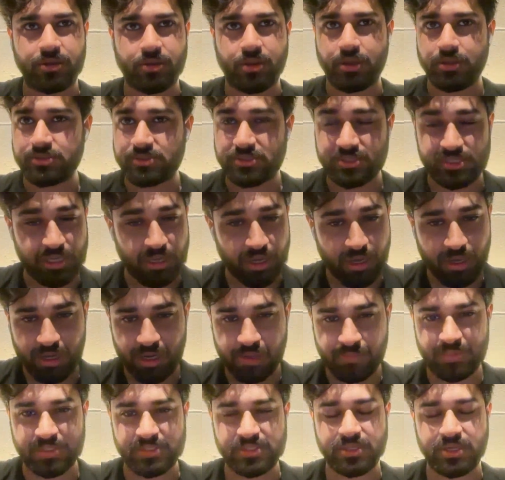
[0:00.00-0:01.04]
And
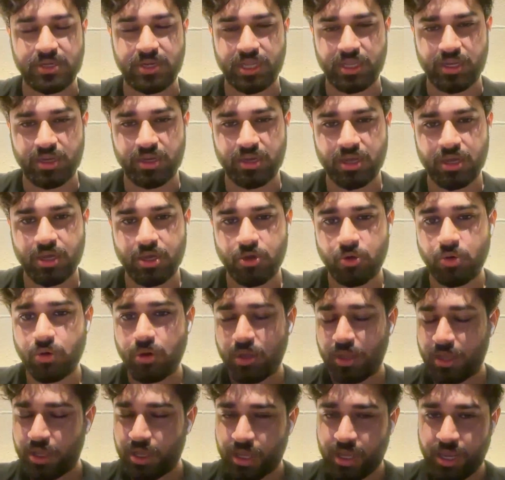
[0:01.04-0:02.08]
CRM is clean
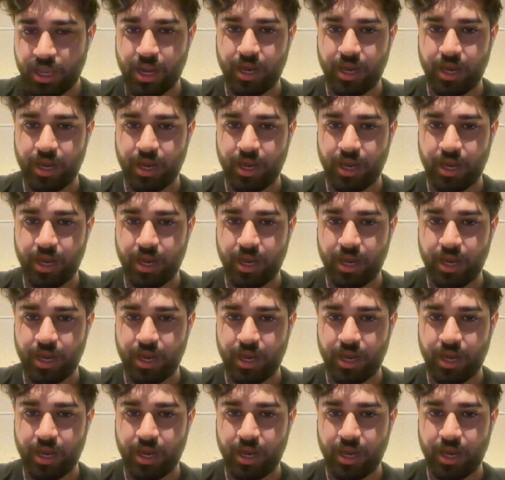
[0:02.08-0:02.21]
now.